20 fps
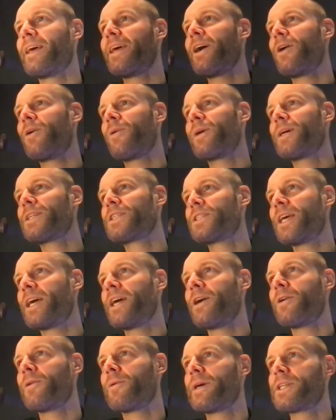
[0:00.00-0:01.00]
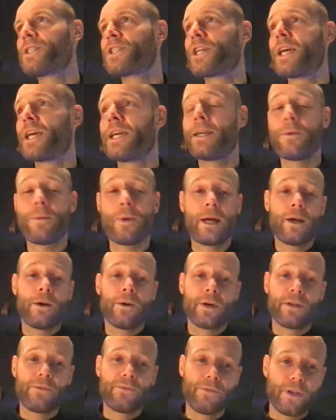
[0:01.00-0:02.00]
they always they always say, well,
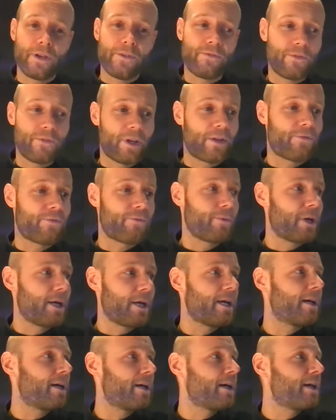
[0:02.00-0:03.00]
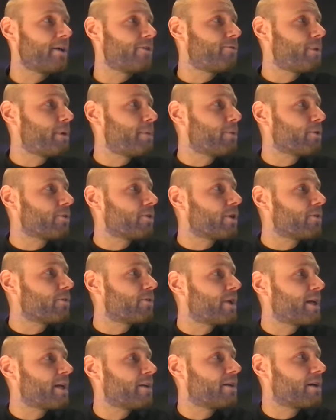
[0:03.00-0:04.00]
if people don't
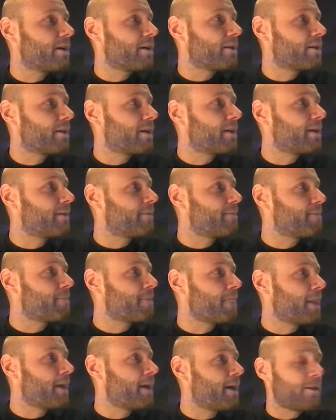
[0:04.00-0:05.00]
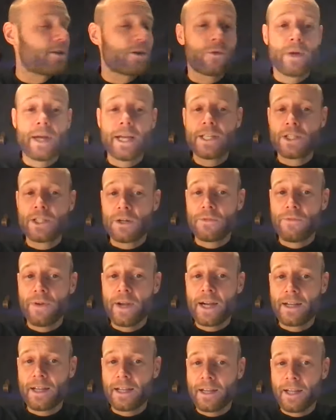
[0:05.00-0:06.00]
think the rates are
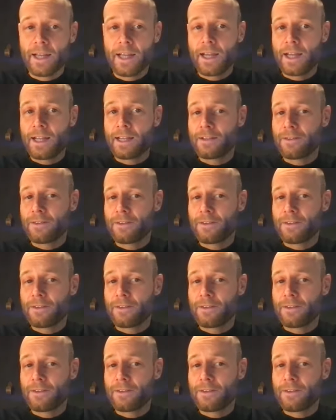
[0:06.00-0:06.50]
fair, then they can